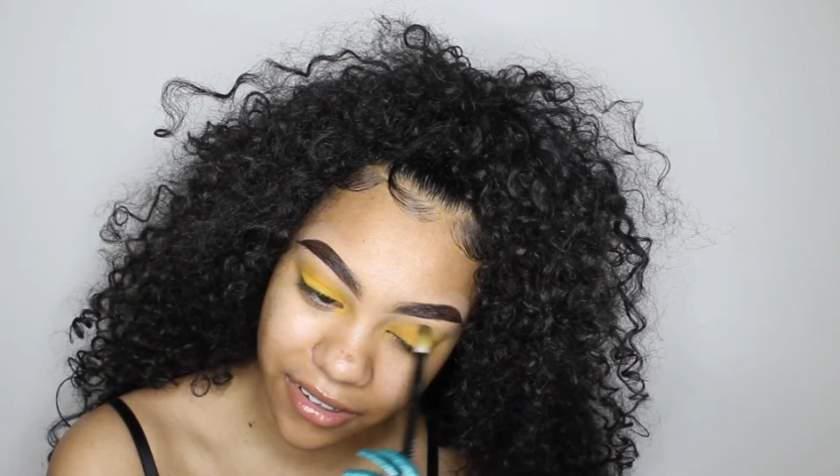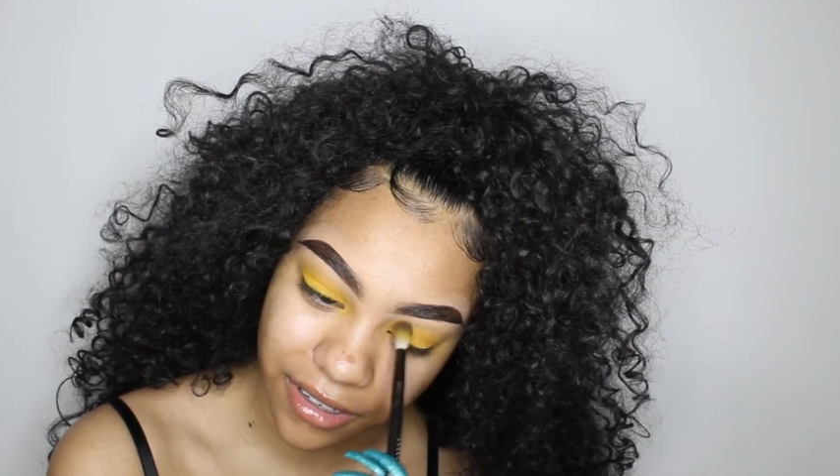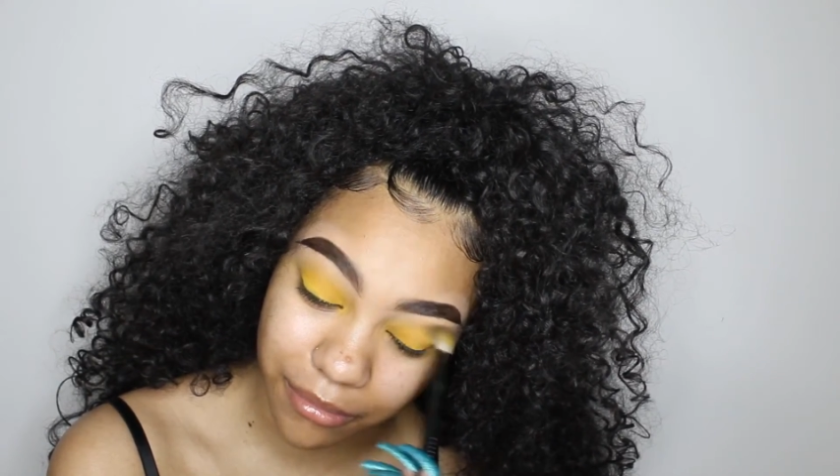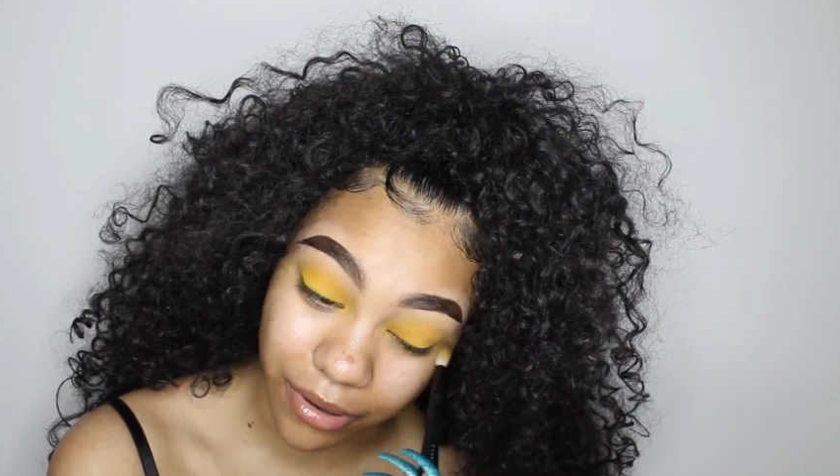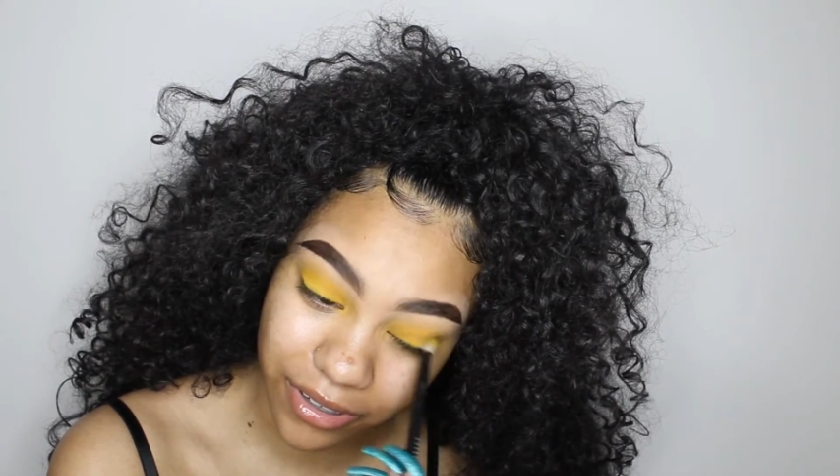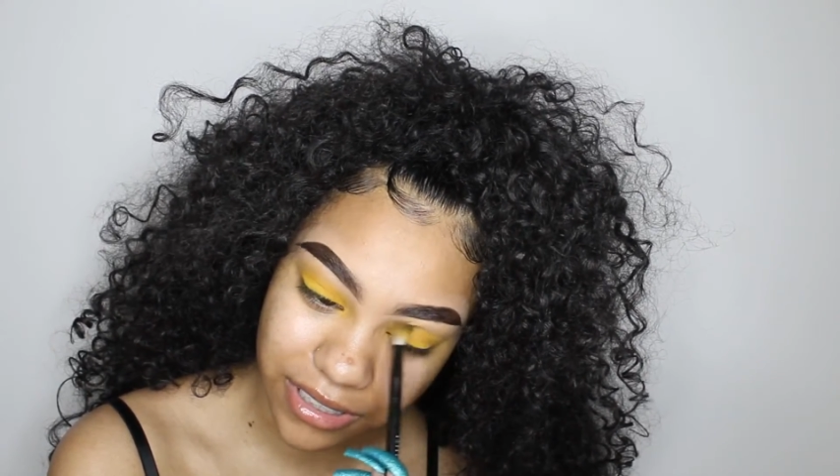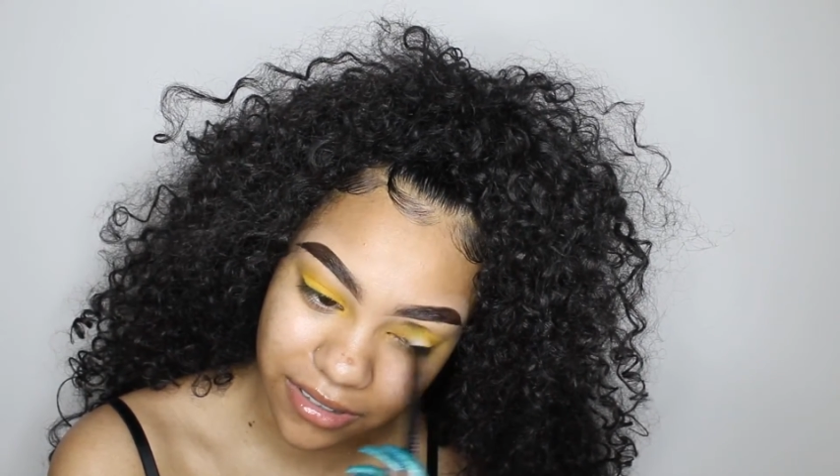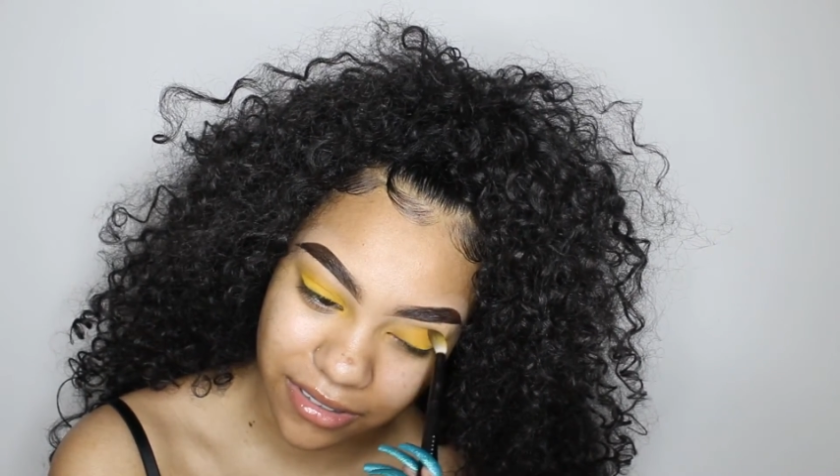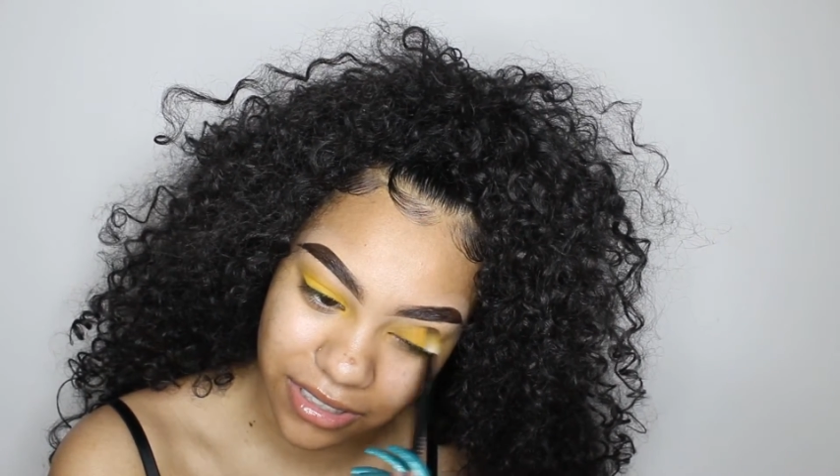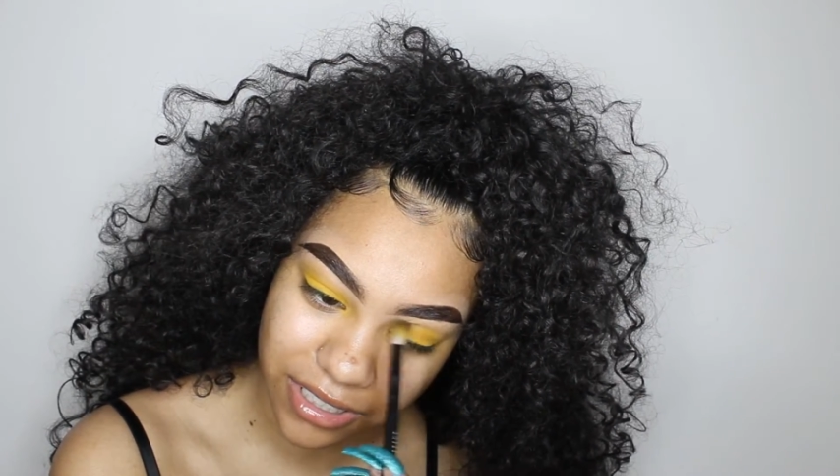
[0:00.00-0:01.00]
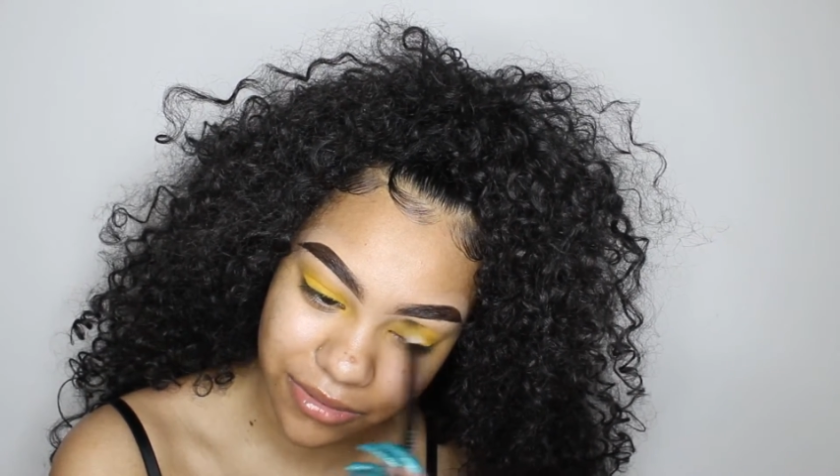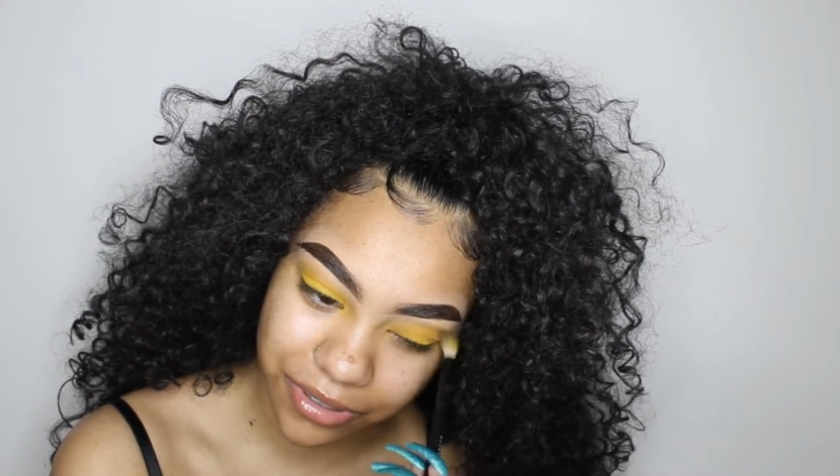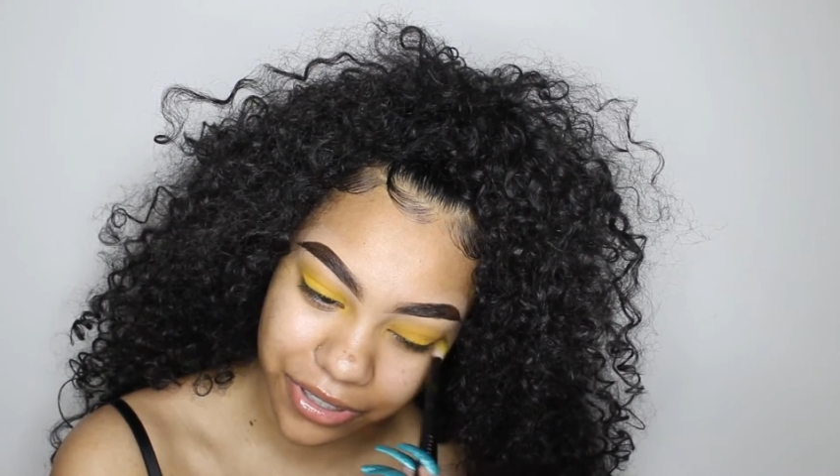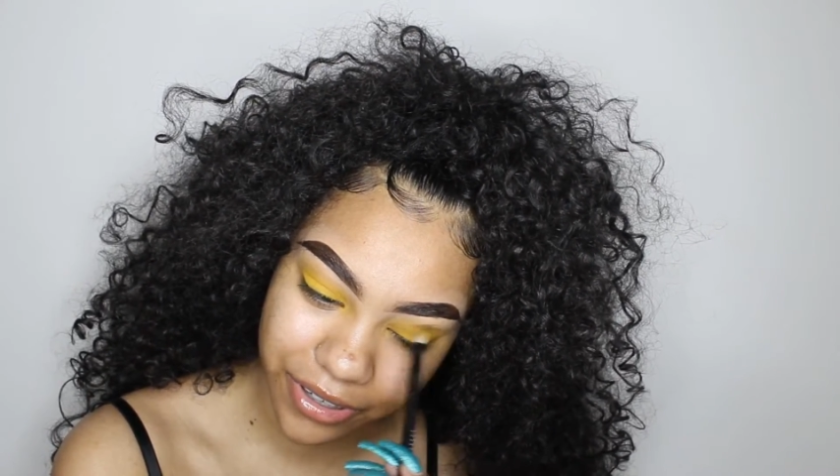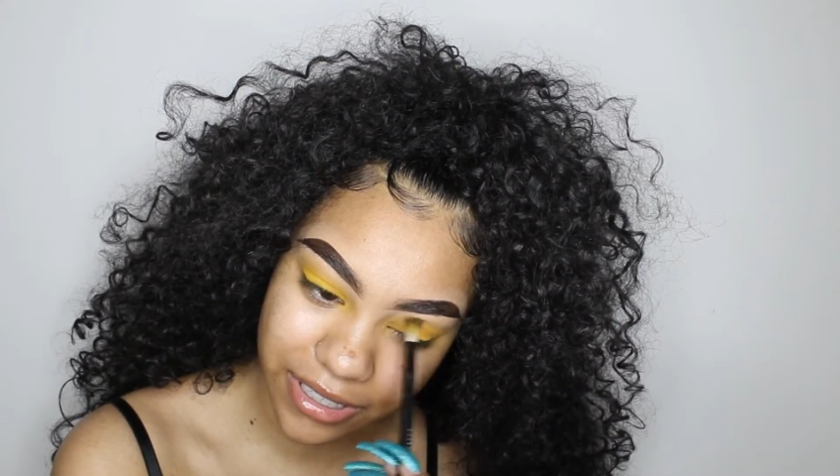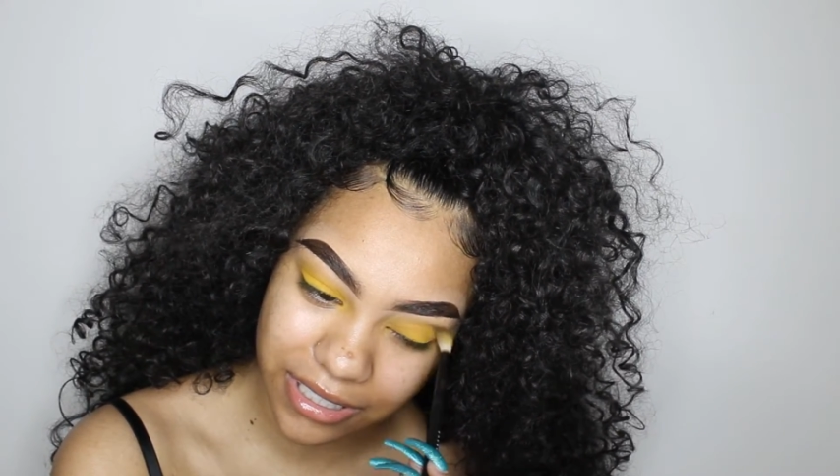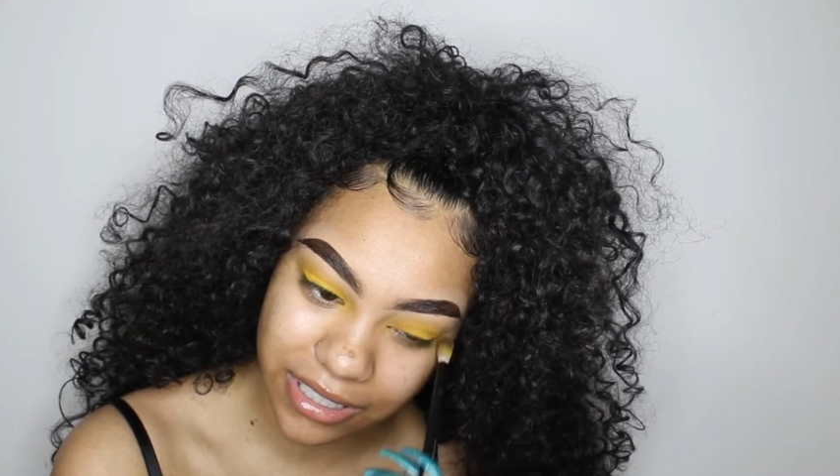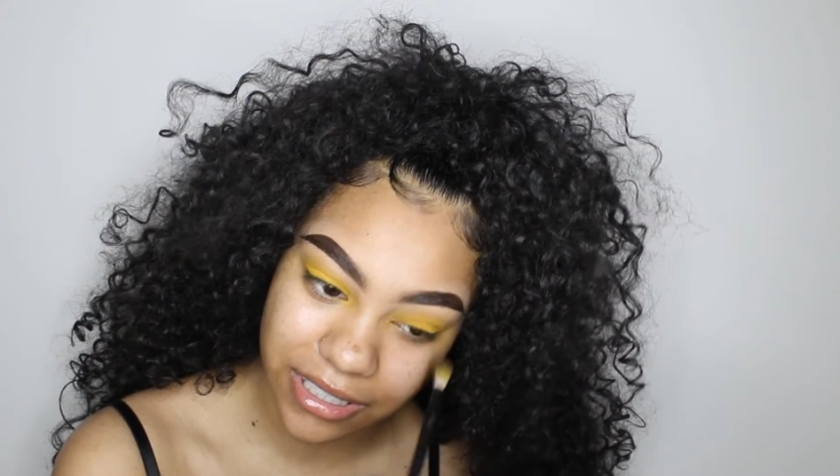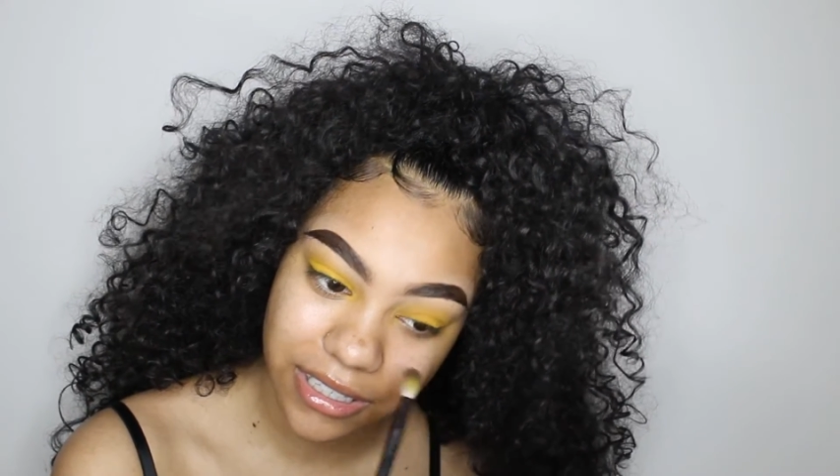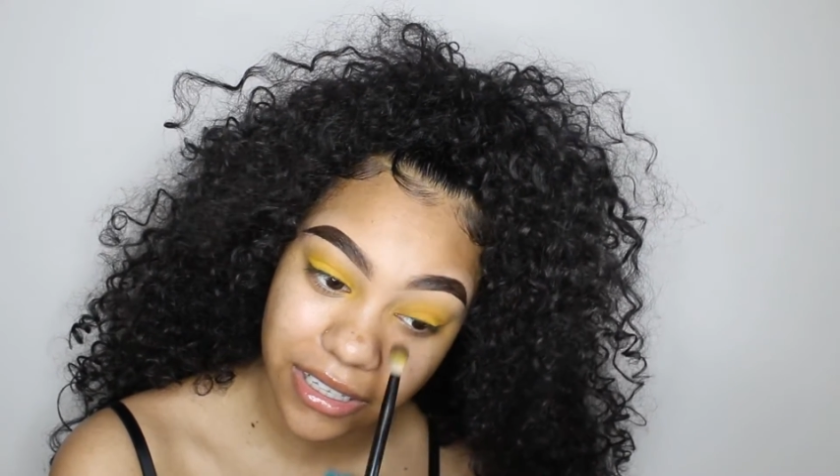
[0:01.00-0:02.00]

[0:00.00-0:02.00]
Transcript: in person is just really crazy.